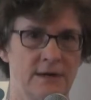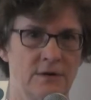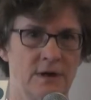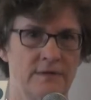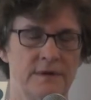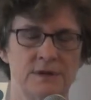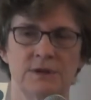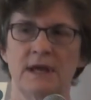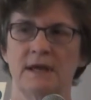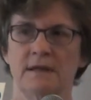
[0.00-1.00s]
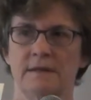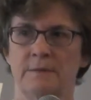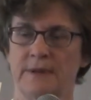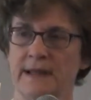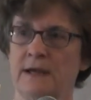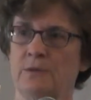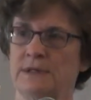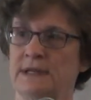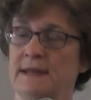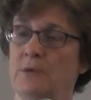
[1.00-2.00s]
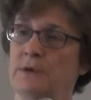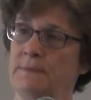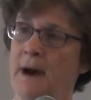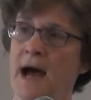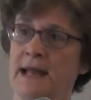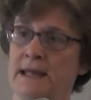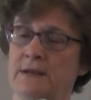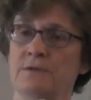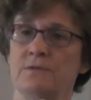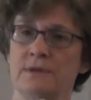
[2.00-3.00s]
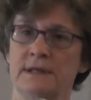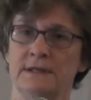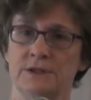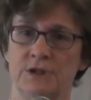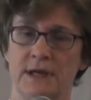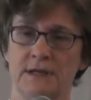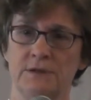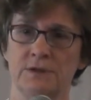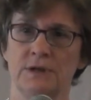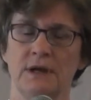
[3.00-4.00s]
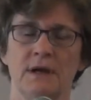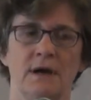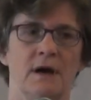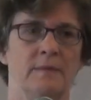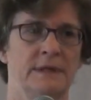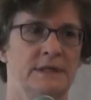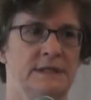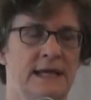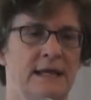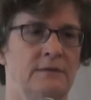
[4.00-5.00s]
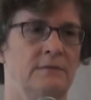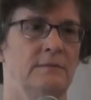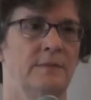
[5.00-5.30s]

care coverage. The plan was that they would buy in through the exchange, and the state